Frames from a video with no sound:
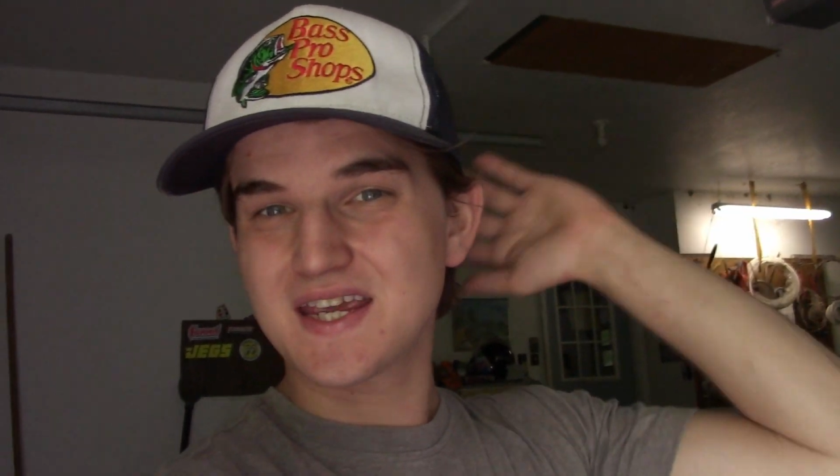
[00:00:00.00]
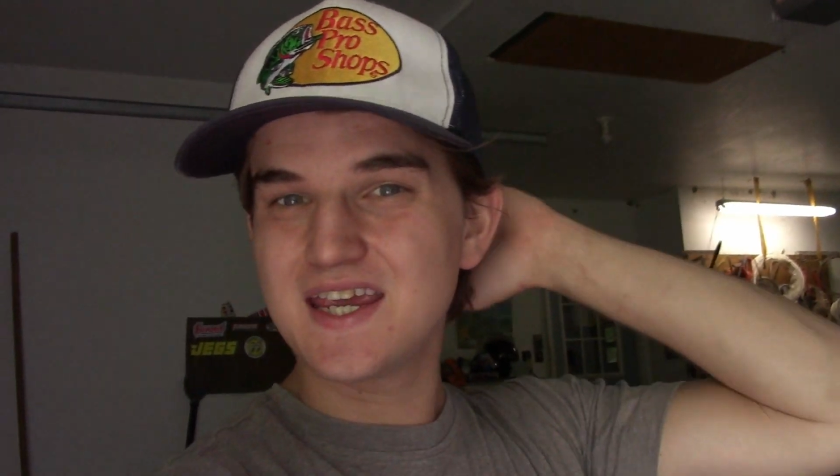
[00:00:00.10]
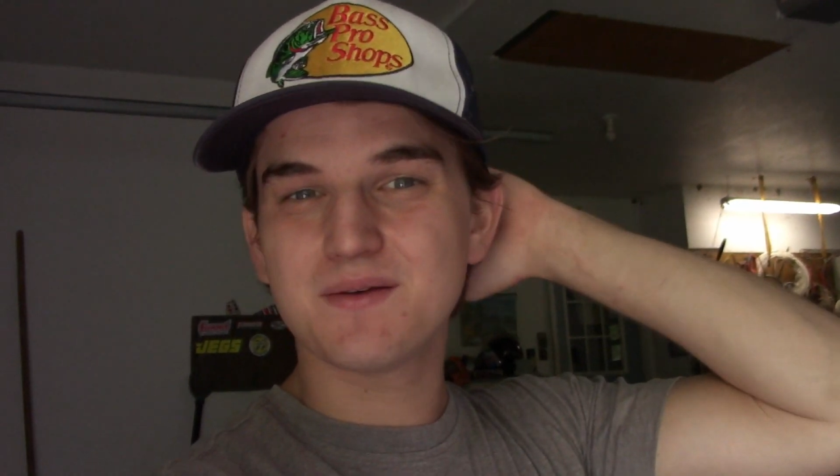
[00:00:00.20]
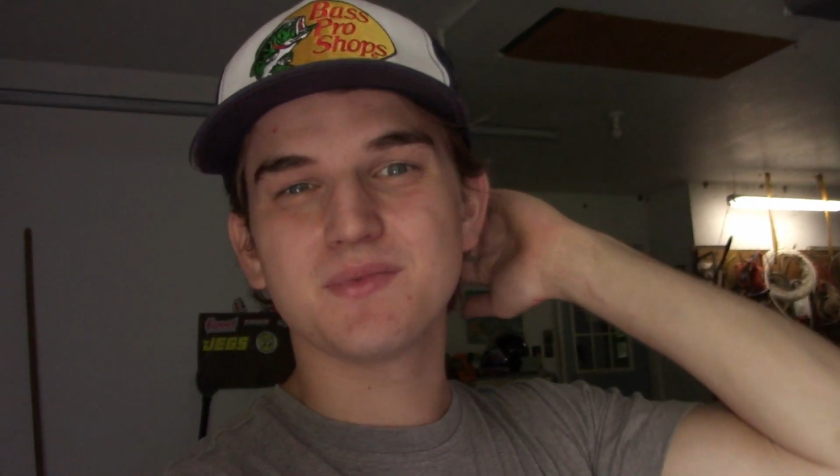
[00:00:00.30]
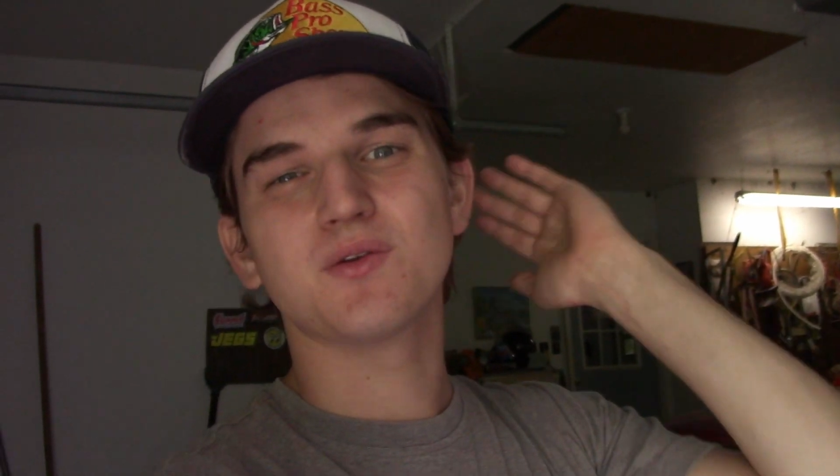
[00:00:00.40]

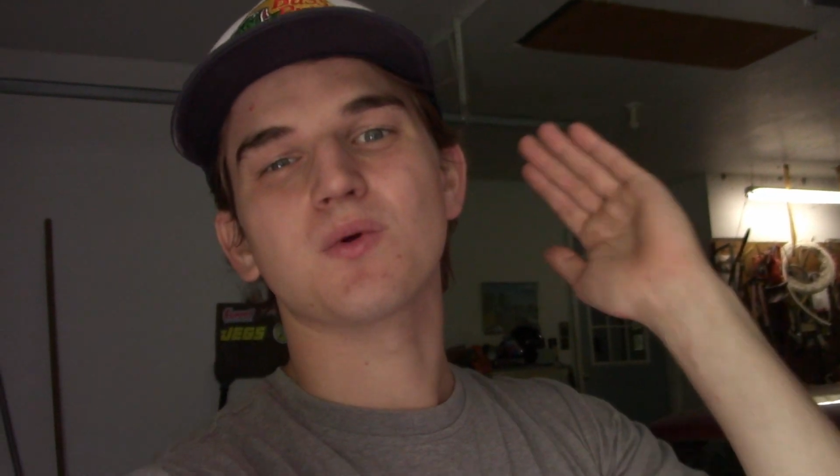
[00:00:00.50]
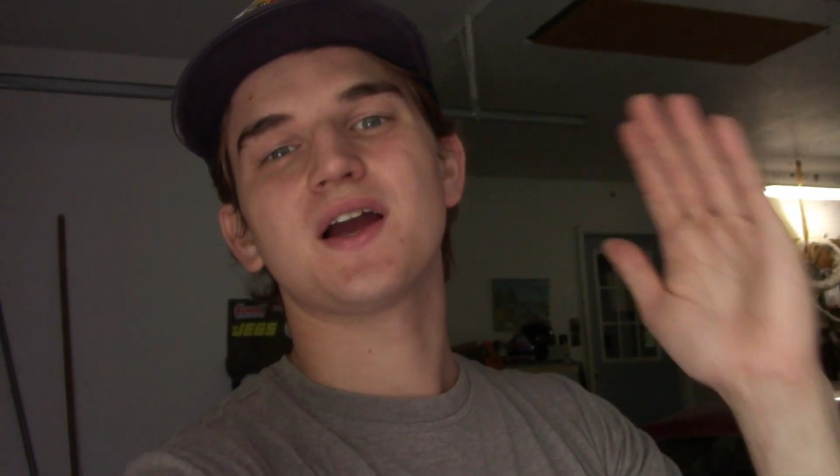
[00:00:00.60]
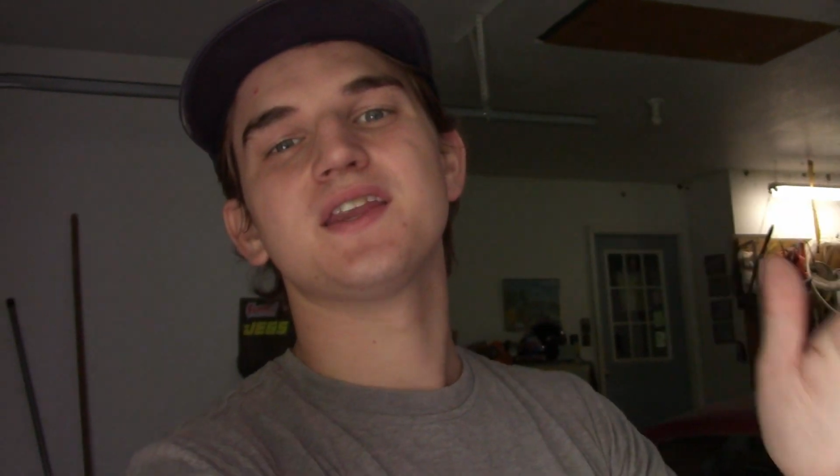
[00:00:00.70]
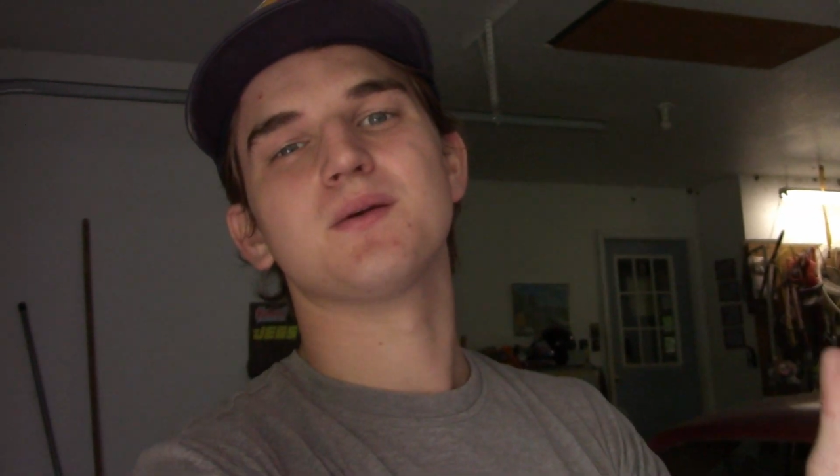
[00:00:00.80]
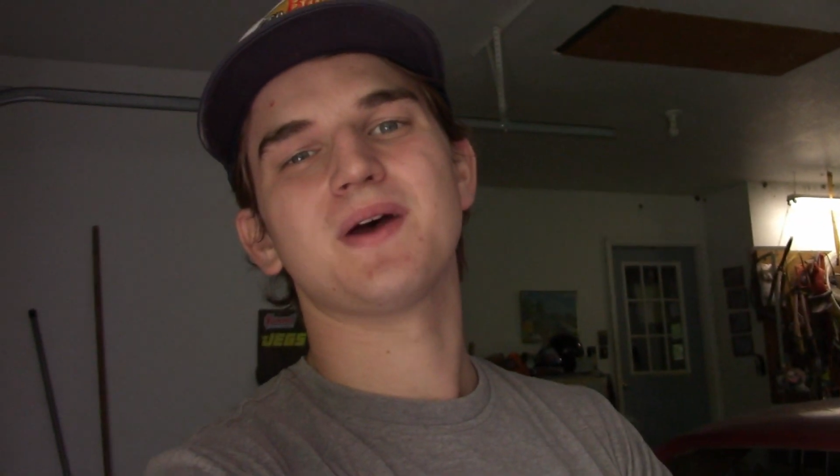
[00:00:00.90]
hit me
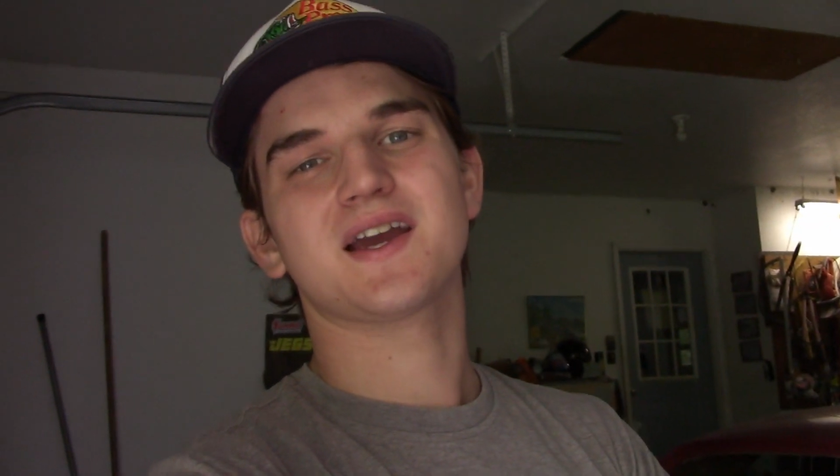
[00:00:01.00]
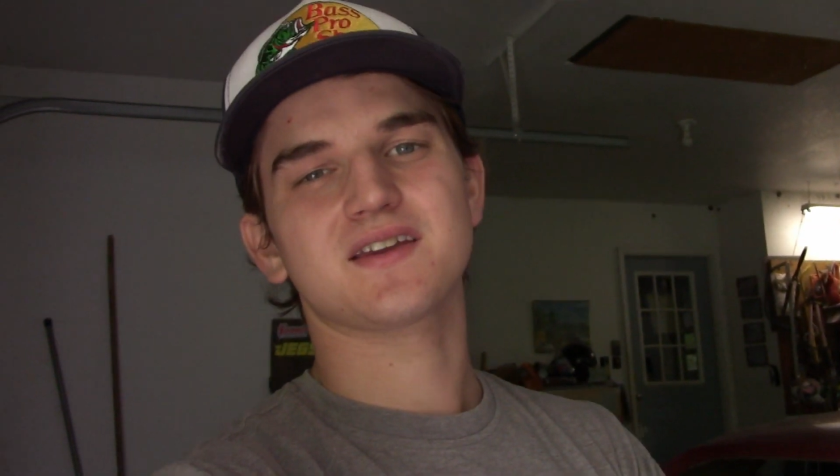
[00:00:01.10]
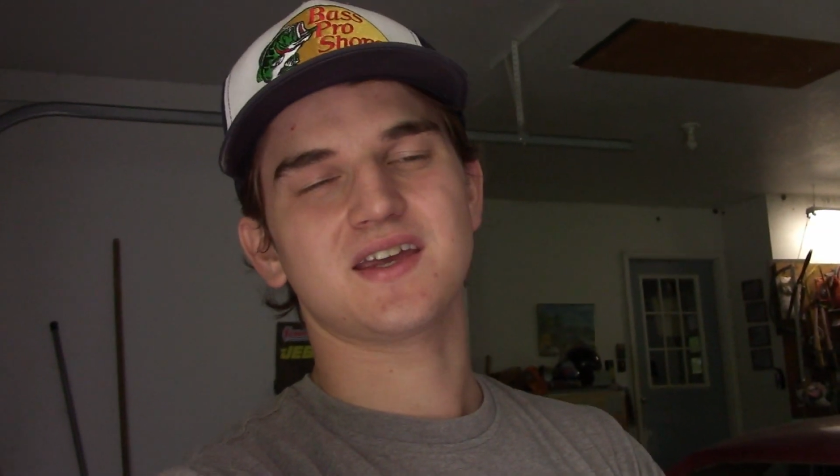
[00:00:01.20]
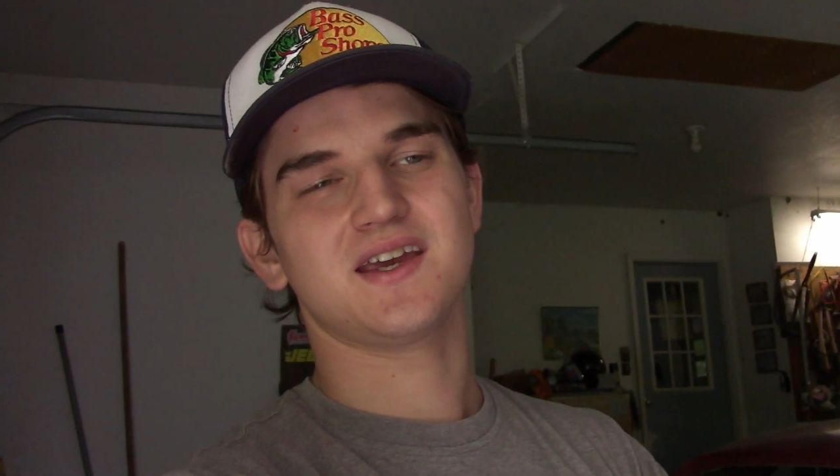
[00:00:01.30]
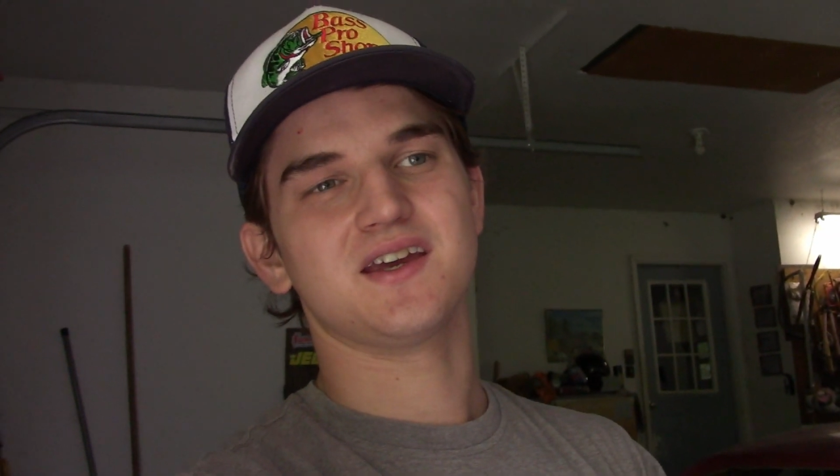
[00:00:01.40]
right in the back
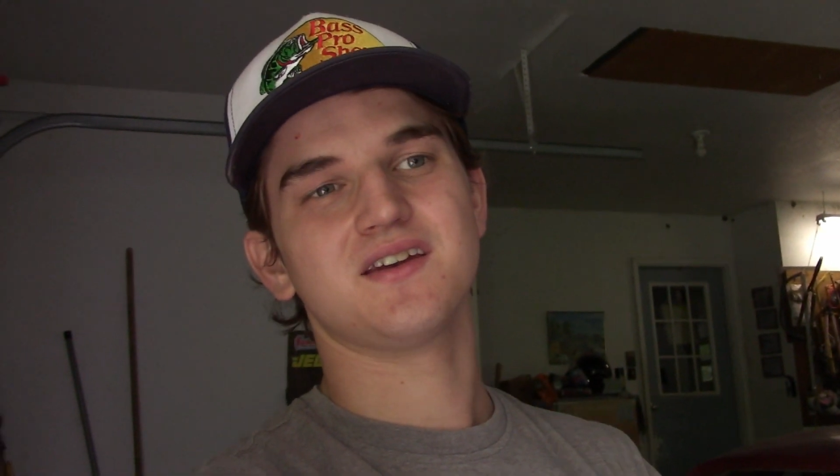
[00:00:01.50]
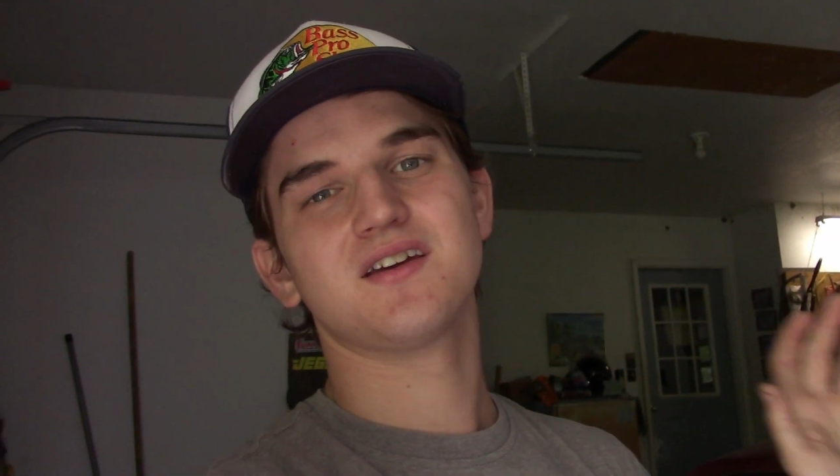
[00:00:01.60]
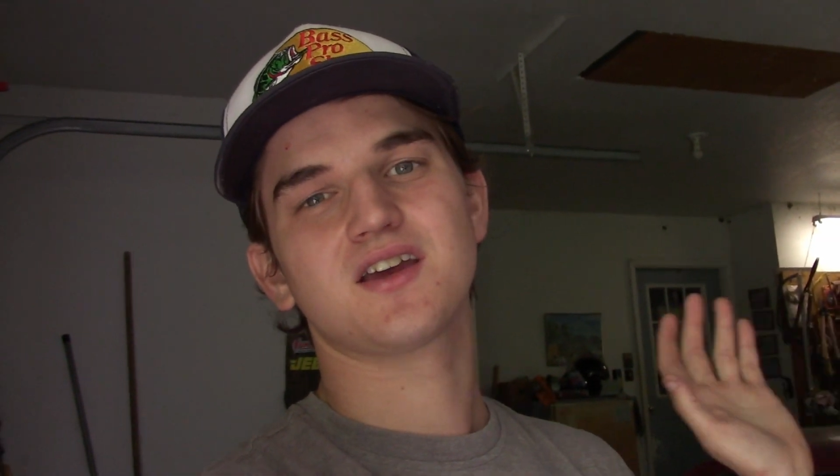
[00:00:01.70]
of the head